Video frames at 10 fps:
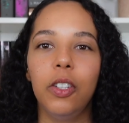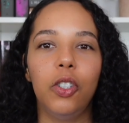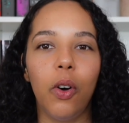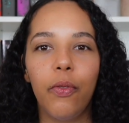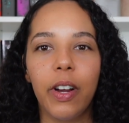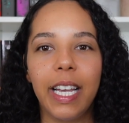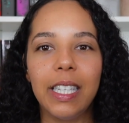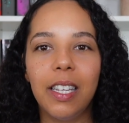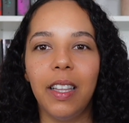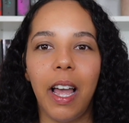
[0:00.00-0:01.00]
don't
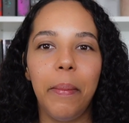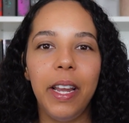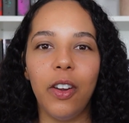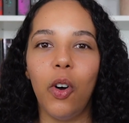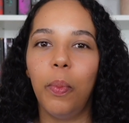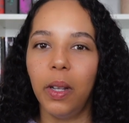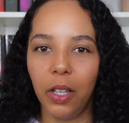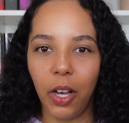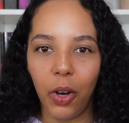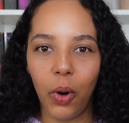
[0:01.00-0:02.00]
forget to let me know
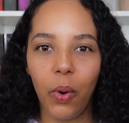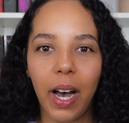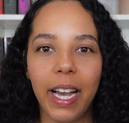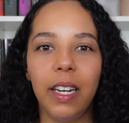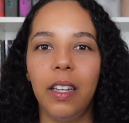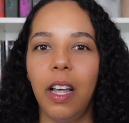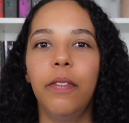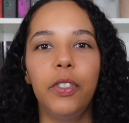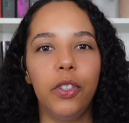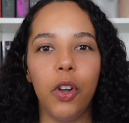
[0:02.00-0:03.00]
below. I'd
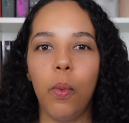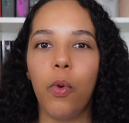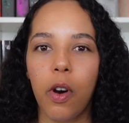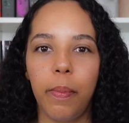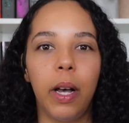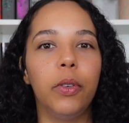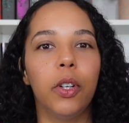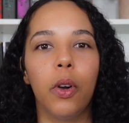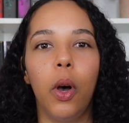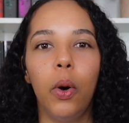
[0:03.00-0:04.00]
love to know more about
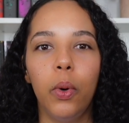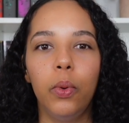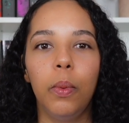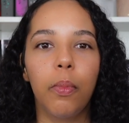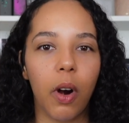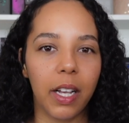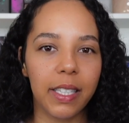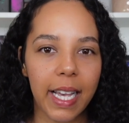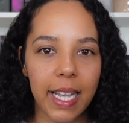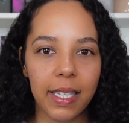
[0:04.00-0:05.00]
your own
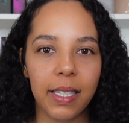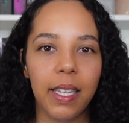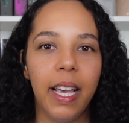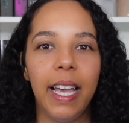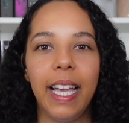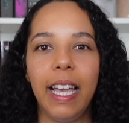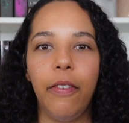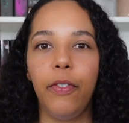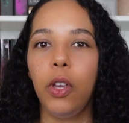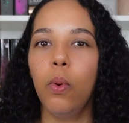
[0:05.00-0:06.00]
process.
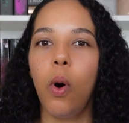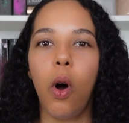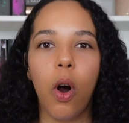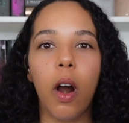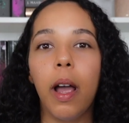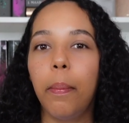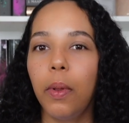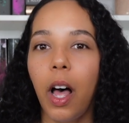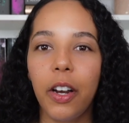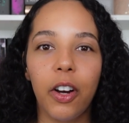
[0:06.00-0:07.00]
If you are a
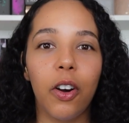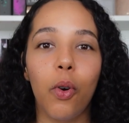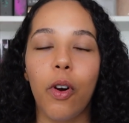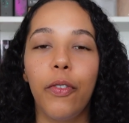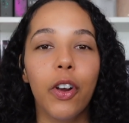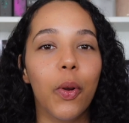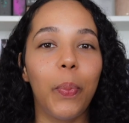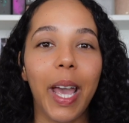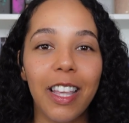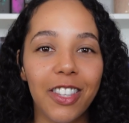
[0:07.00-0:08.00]
plotter or if you're a
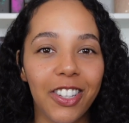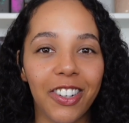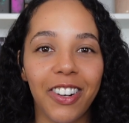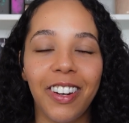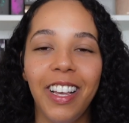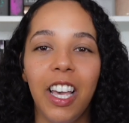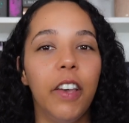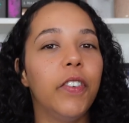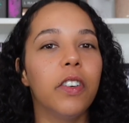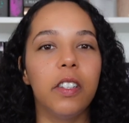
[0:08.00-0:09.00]
pantser,
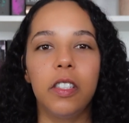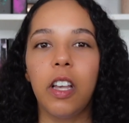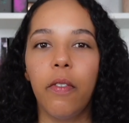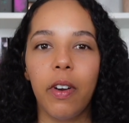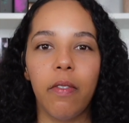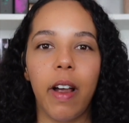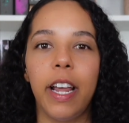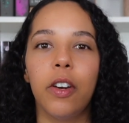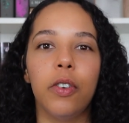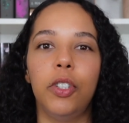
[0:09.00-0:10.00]
if you're a discovery
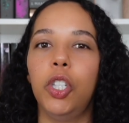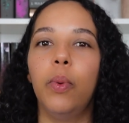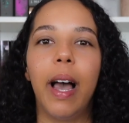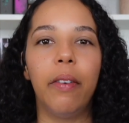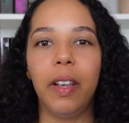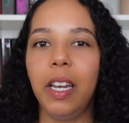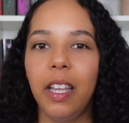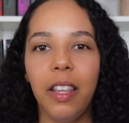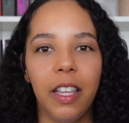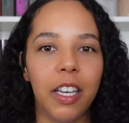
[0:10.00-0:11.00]
writer, do you have
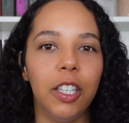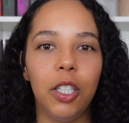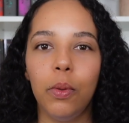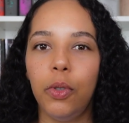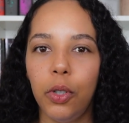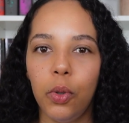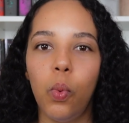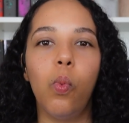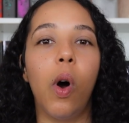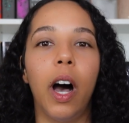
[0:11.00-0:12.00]
anything that you do
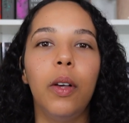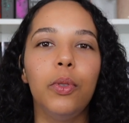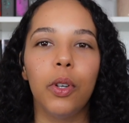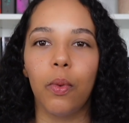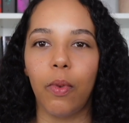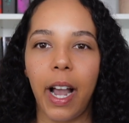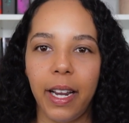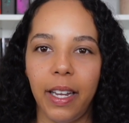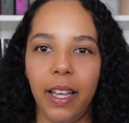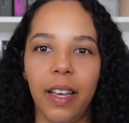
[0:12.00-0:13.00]
while you're
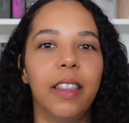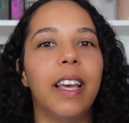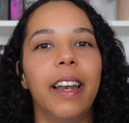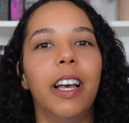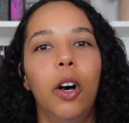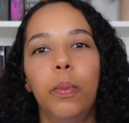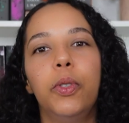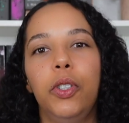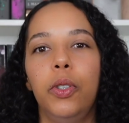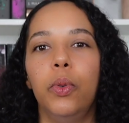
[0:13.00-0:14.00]
writing that
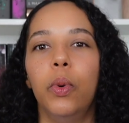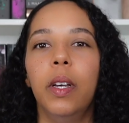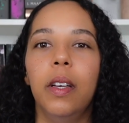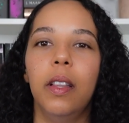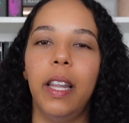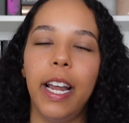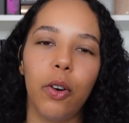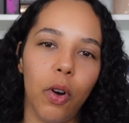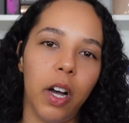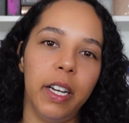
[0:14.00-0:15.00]
helps you
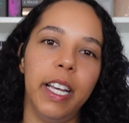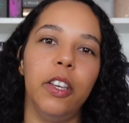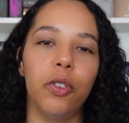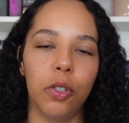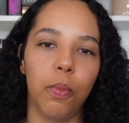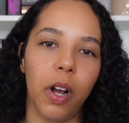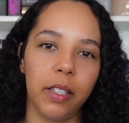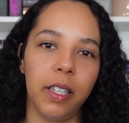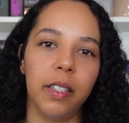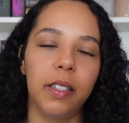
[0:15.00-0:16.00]
later on in your
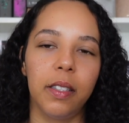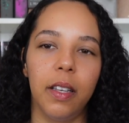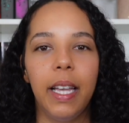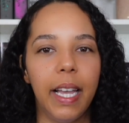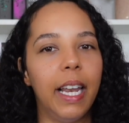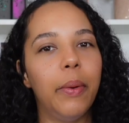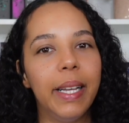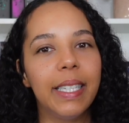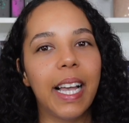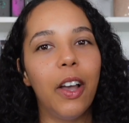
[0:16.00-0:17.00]
process?
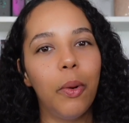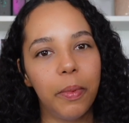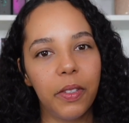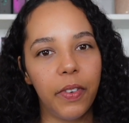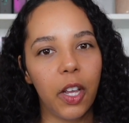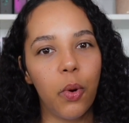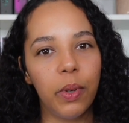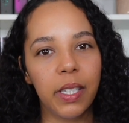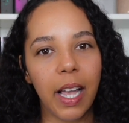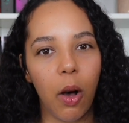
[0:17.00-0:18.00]
Anyways, I hope this video
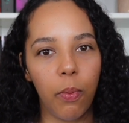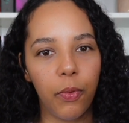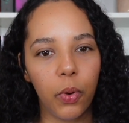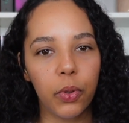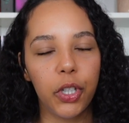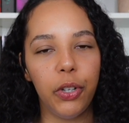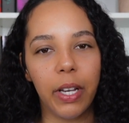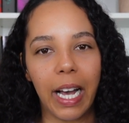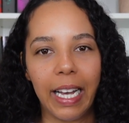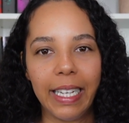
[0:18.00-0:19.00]
was helpful to you
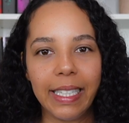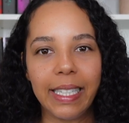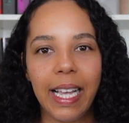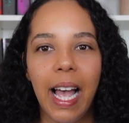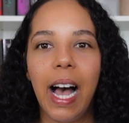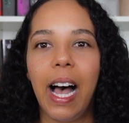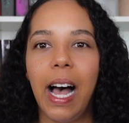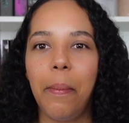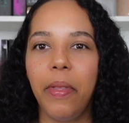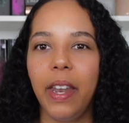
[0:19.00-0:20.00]
guys.
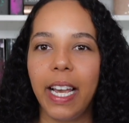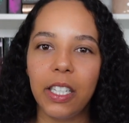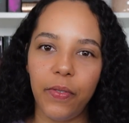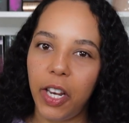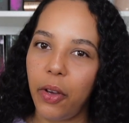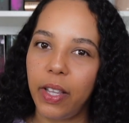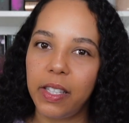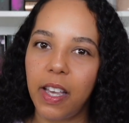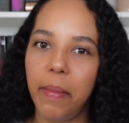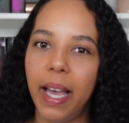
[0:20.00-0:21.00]
The next video
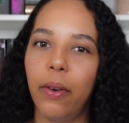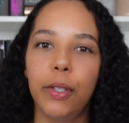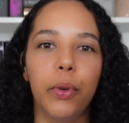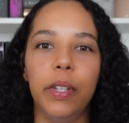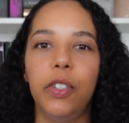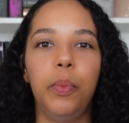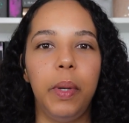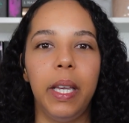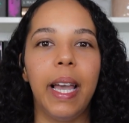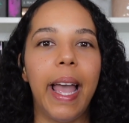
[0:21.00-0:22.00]
that's coming out is going to
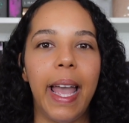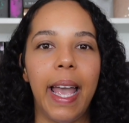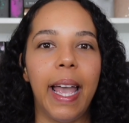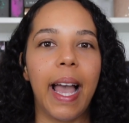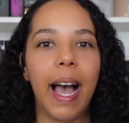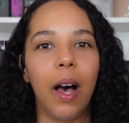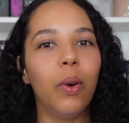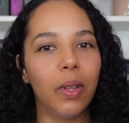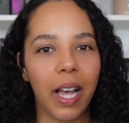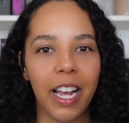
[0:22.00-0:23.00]
be a
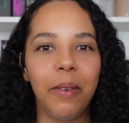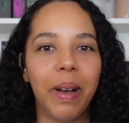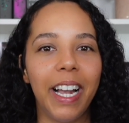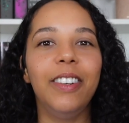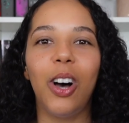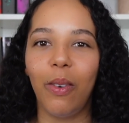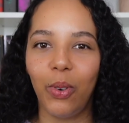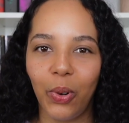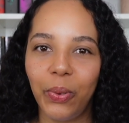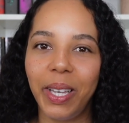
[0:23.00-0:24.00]
outline my
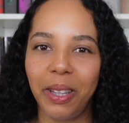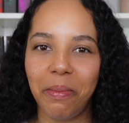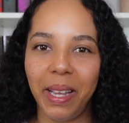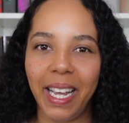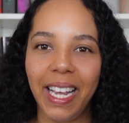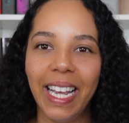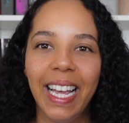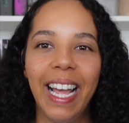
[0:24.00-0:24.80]
novel with me.